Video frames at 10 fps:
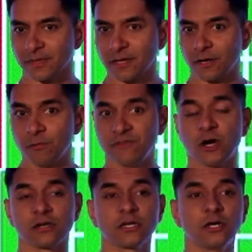We've
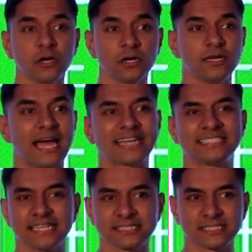gotten good at
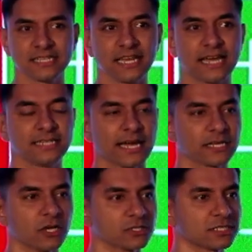testing and
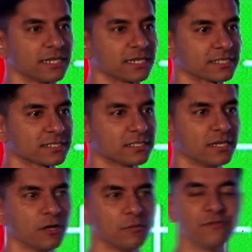diagnostics.
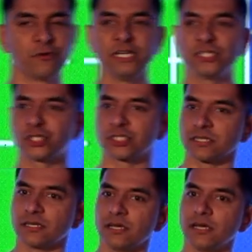We've reached
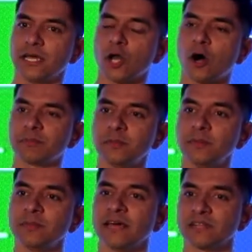an optimum
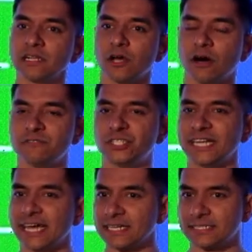level of
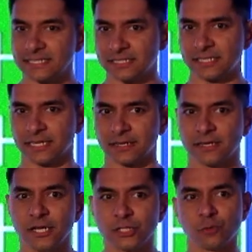genetic testing.
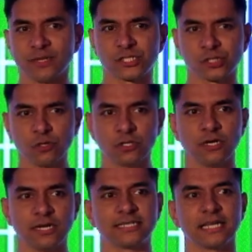So we're so good
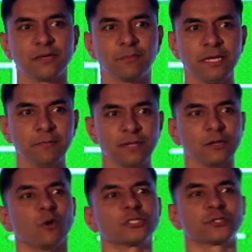at telling people
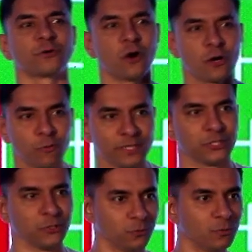what's wrong with
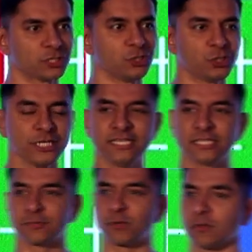you, which gene is
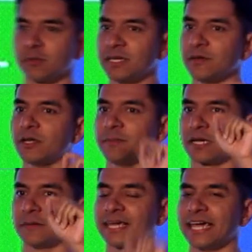probably going to
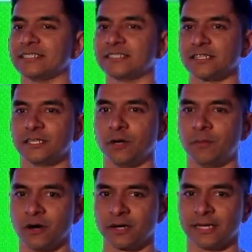become cancer in your body.